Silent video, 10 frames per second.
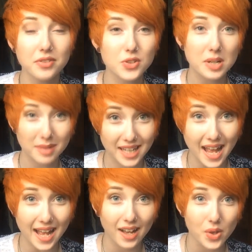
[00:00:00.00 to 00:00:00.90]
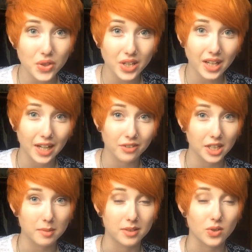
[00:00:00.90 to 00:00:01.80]
trying to make your hair healthier, I
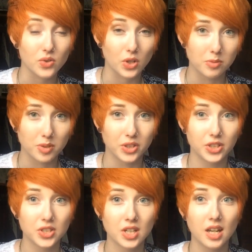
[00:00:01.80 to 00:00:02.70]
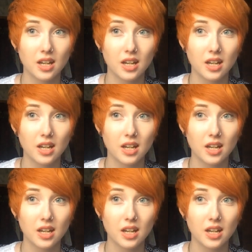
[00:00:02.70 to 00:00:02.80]
recommend it so much.